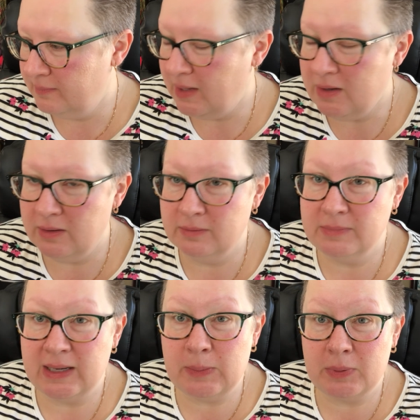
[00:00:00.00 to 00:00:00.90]
I don't know,
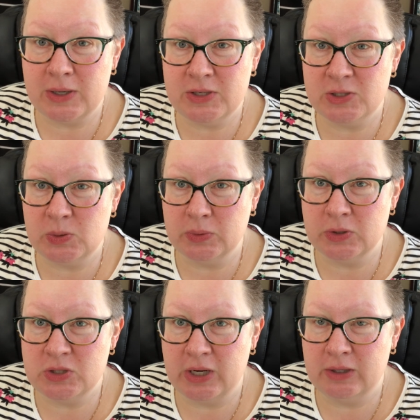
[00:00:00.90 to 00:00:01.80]
any projects you want to
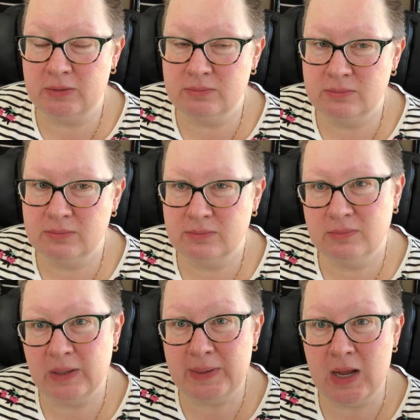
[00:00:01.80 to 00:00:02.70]
share,
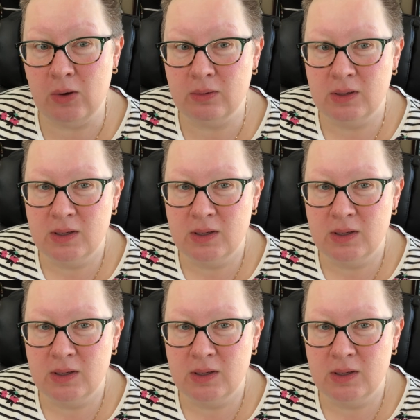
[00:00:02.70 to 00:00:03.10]
let me know.